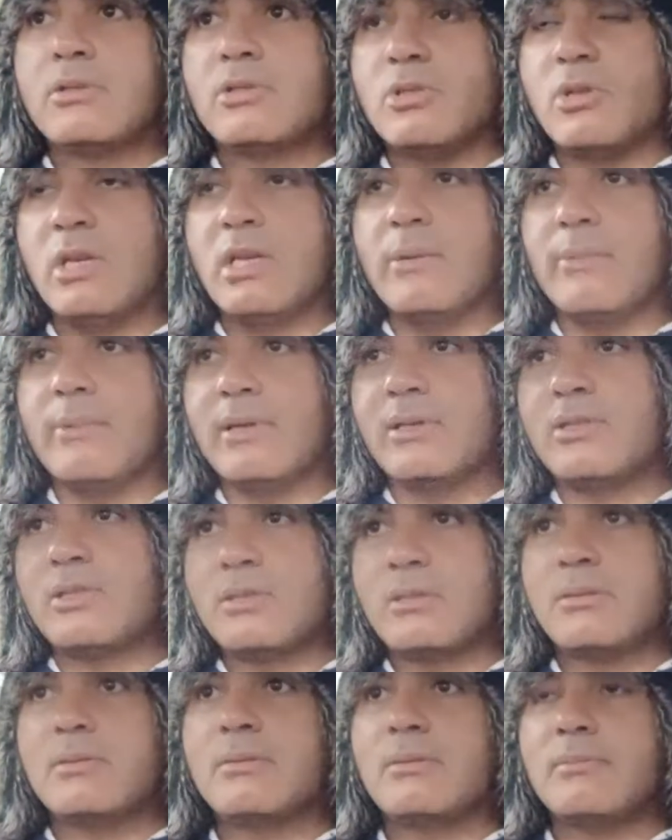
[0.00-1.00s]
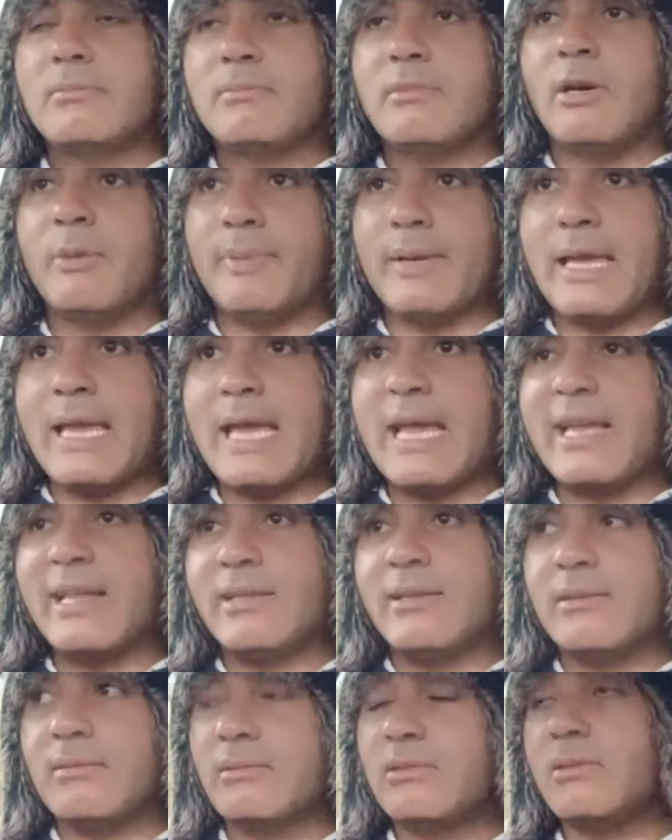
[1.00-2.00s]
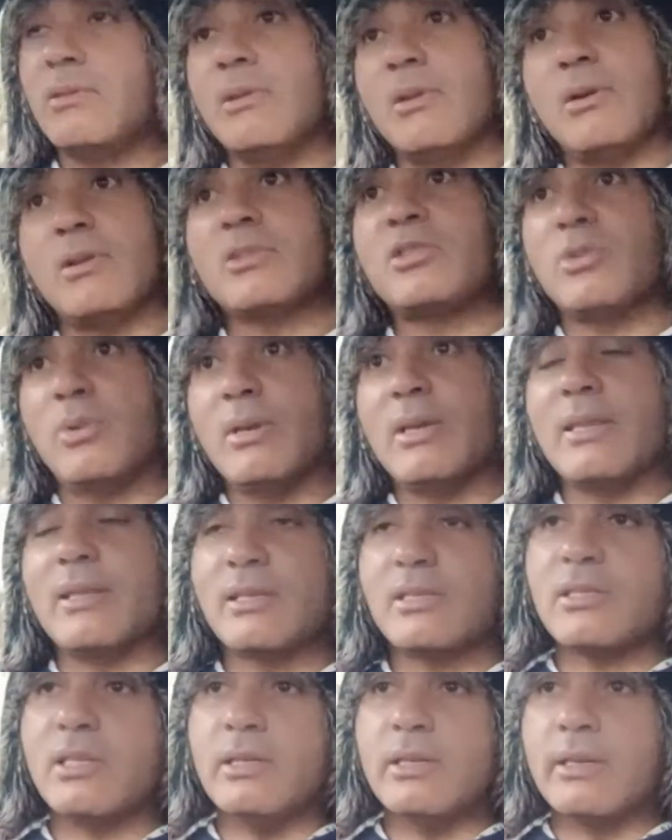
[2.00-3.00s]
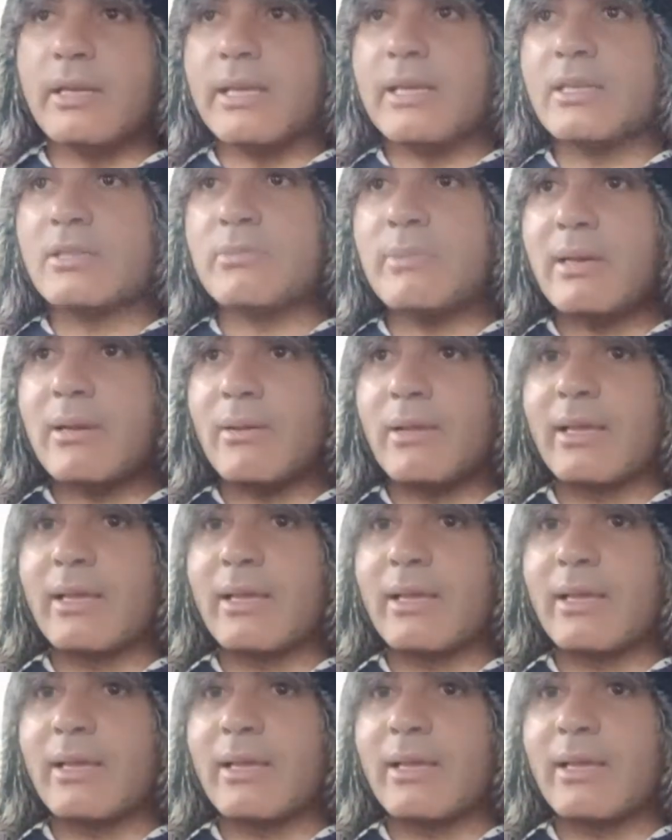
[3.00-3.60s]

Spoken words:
show you what's up ahead, so I'll show you the scenery as well,